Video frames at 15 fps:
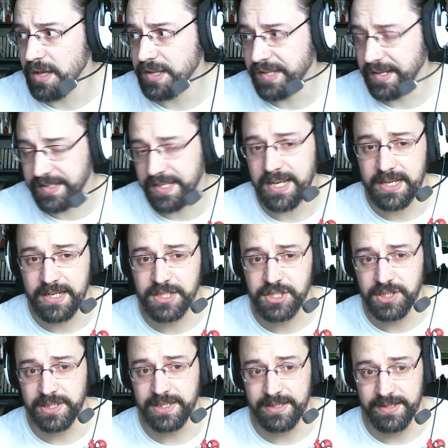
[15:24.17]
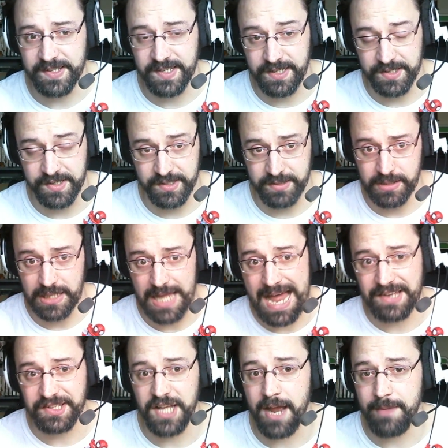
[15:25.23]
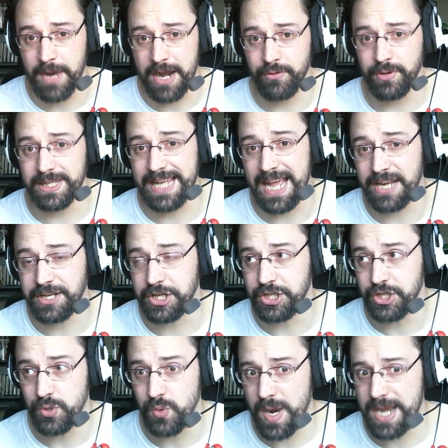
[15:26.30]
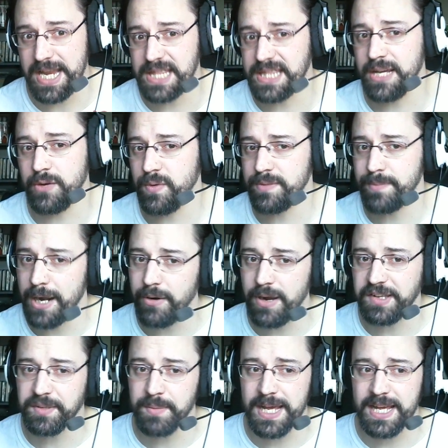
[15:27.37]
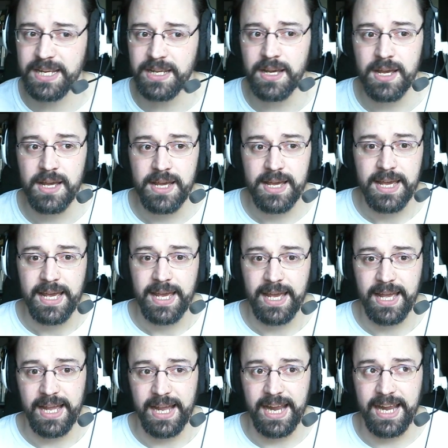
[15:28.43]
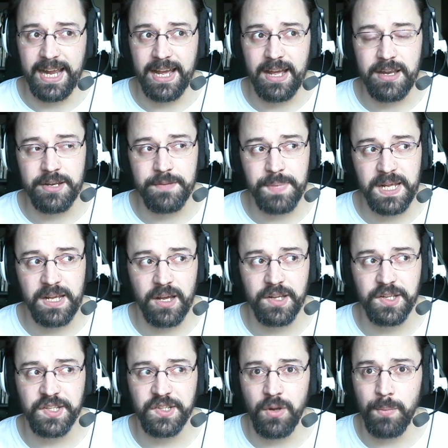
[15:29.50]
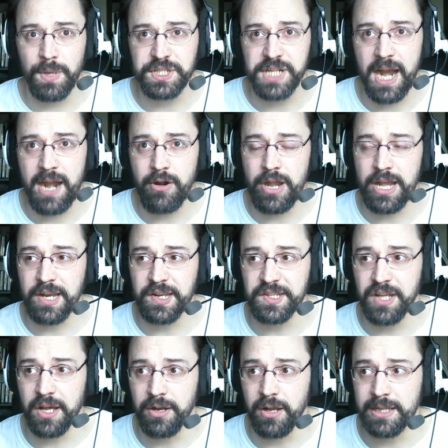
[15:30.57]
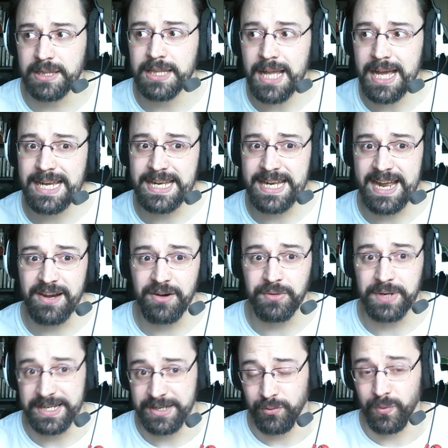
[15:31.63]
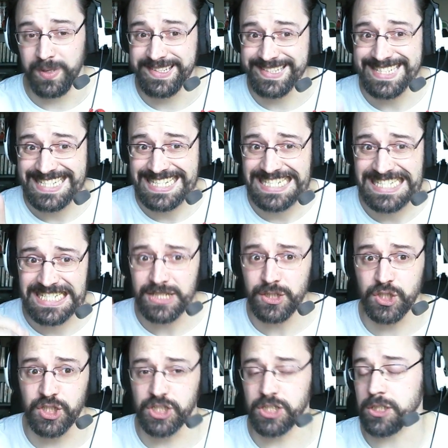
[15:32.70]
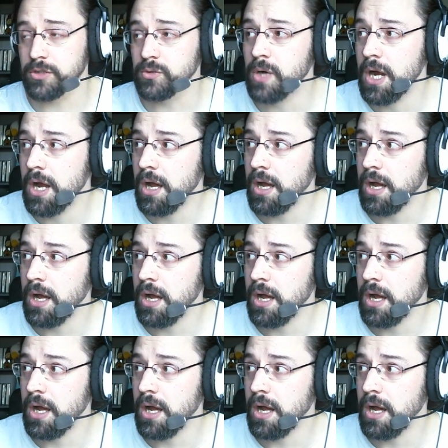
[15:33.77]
since the last time I really had to do anything with my resume. And because so much hiring is done online now, and it wasn't 10 years ago,